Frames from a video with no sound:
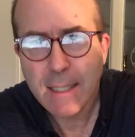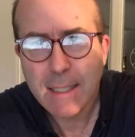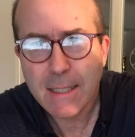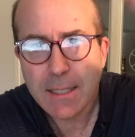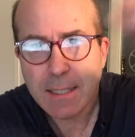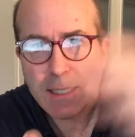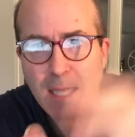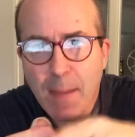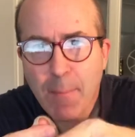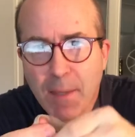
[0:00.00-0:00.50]

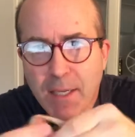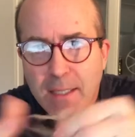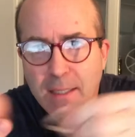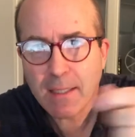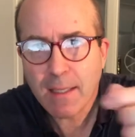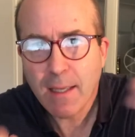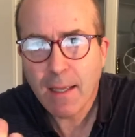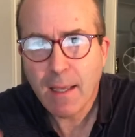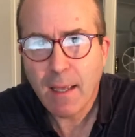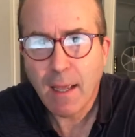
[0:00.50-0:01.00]
Snap it,
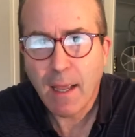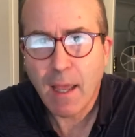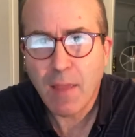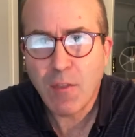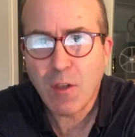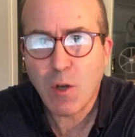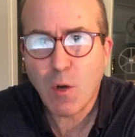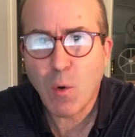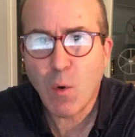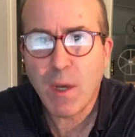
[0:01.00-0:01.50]
and
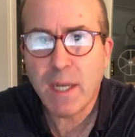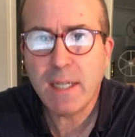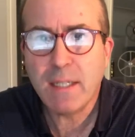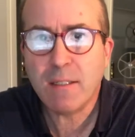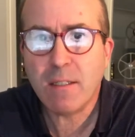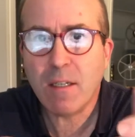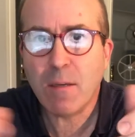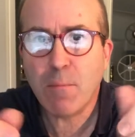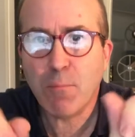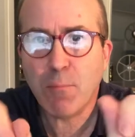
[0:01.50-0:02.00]
the coin
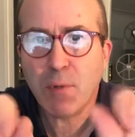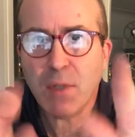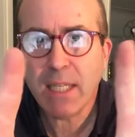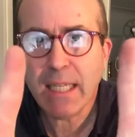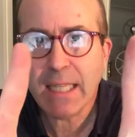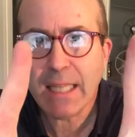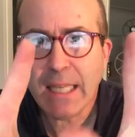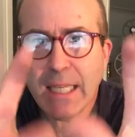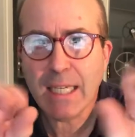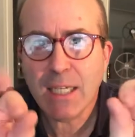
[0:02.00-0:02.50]
is
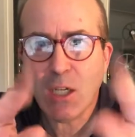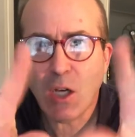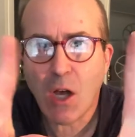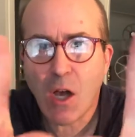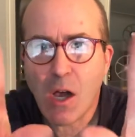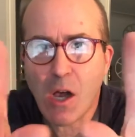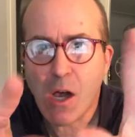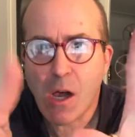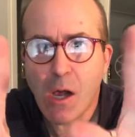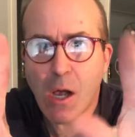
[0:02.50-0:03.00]
completely
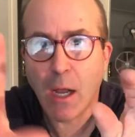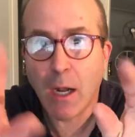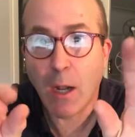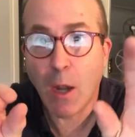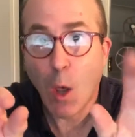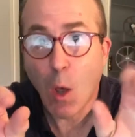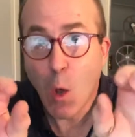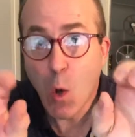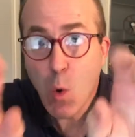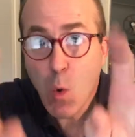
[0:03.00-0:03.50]

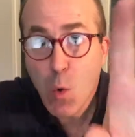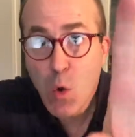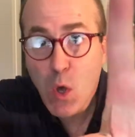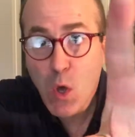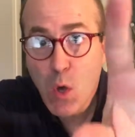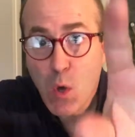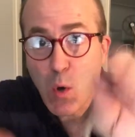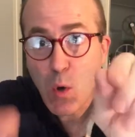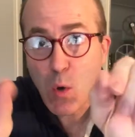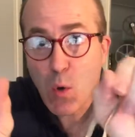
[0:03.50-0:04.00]
gone.
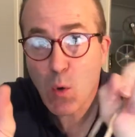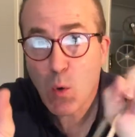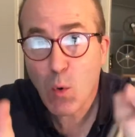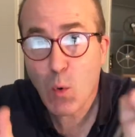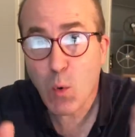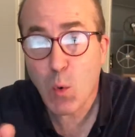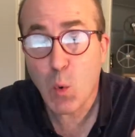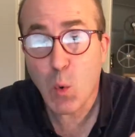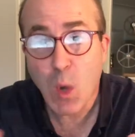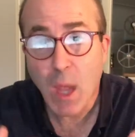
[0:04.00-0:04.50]

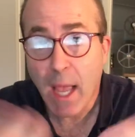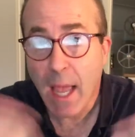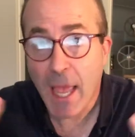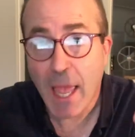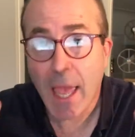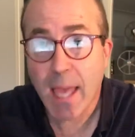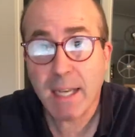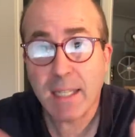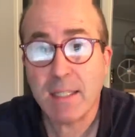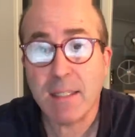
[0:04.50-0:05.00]
Woo!
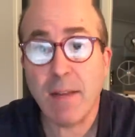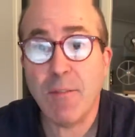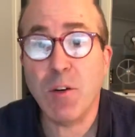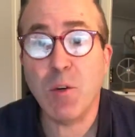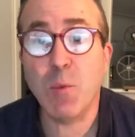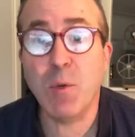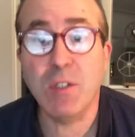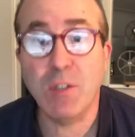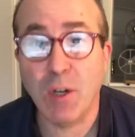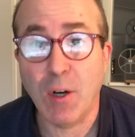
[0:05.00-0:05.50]
And it's never to
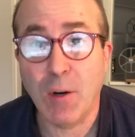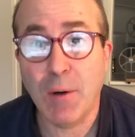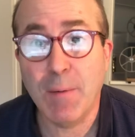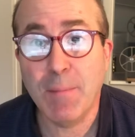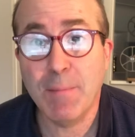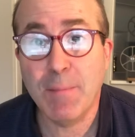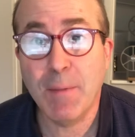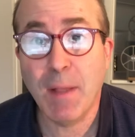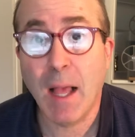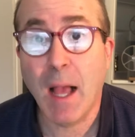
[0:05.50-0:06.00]
return.
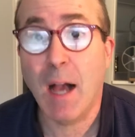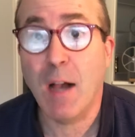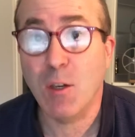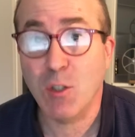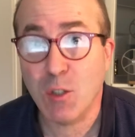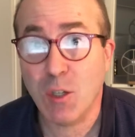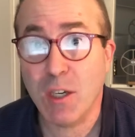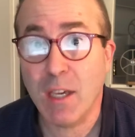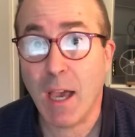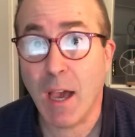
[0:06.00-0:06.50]
I'll
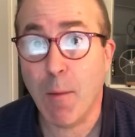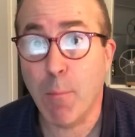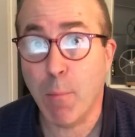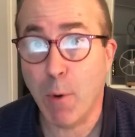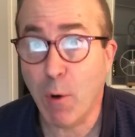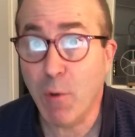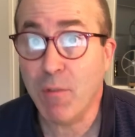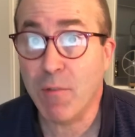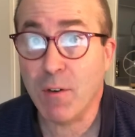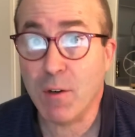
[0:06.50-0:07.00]
show you how
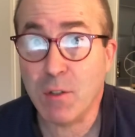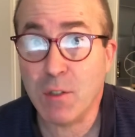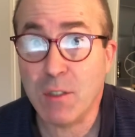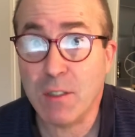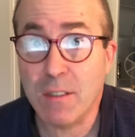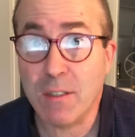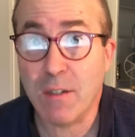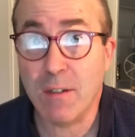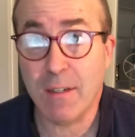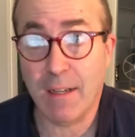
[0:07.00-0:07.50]
both
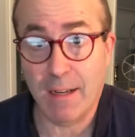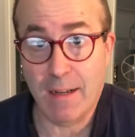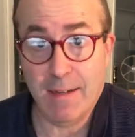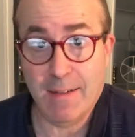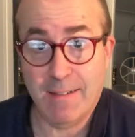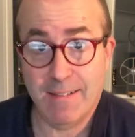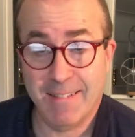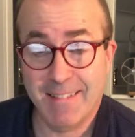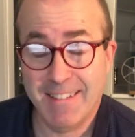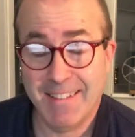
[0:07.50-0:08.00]
versions are done.
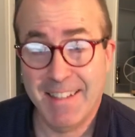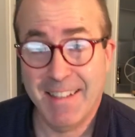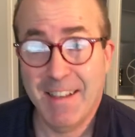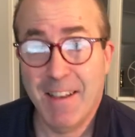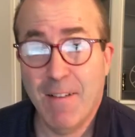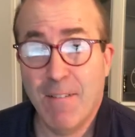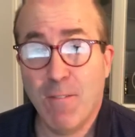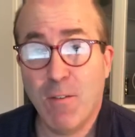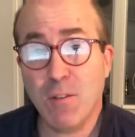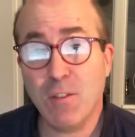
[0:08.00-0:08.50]

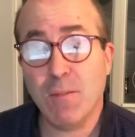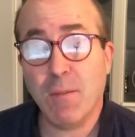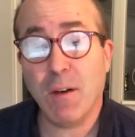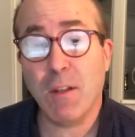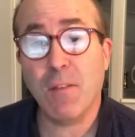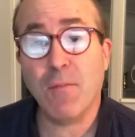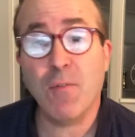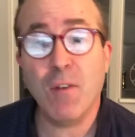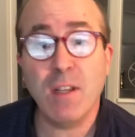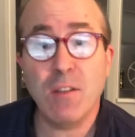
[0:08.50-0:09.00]
First of all,
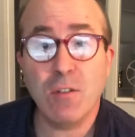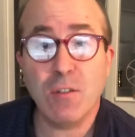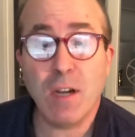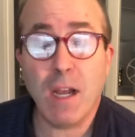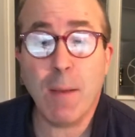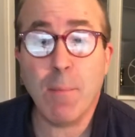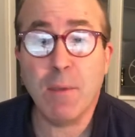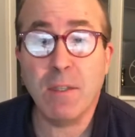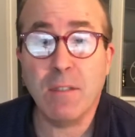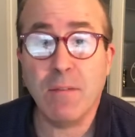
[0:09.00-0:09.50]
the French
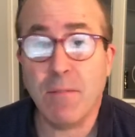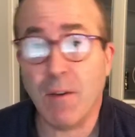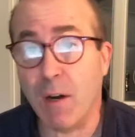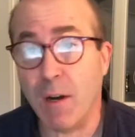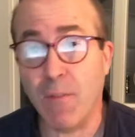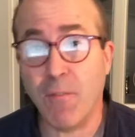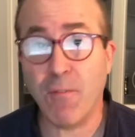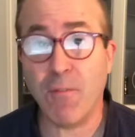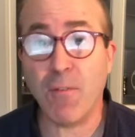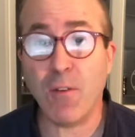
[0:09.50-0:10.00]
drop is the
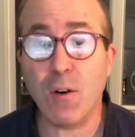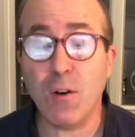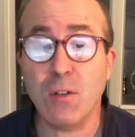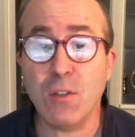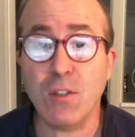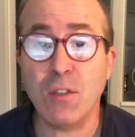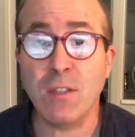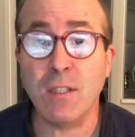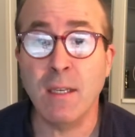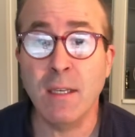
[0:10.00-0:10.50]
very
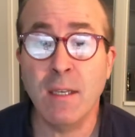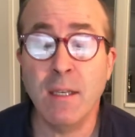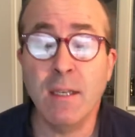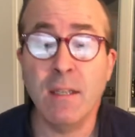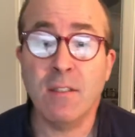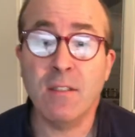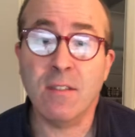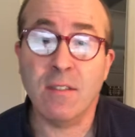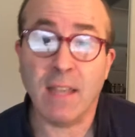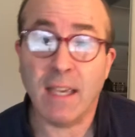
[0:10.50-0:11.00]
first
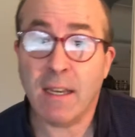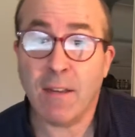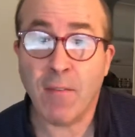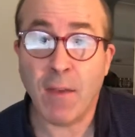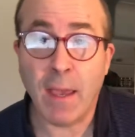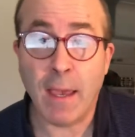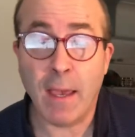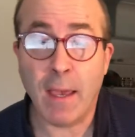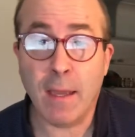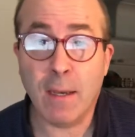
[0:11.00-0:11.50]
sleight of
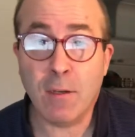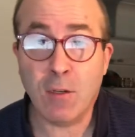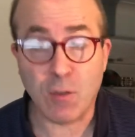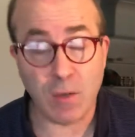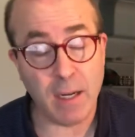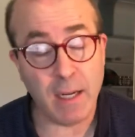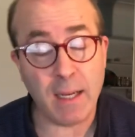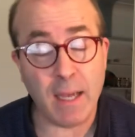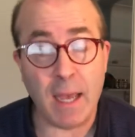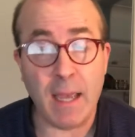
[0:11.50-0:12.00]
hand
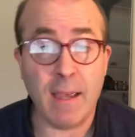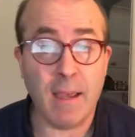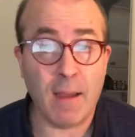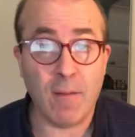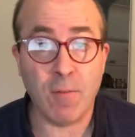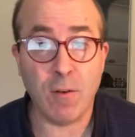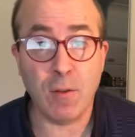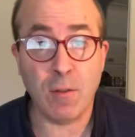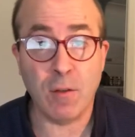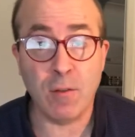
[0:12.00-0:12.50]
trick I
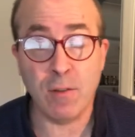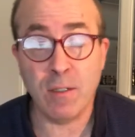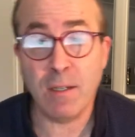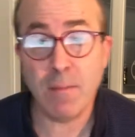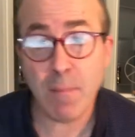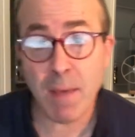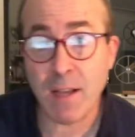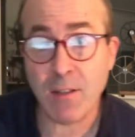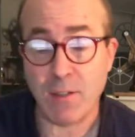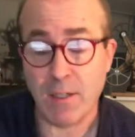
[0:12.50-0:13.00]
ever learned
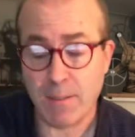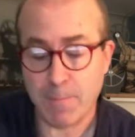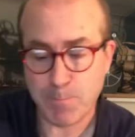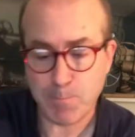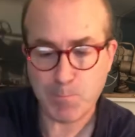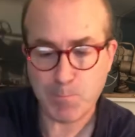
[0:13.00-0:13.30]
in magic.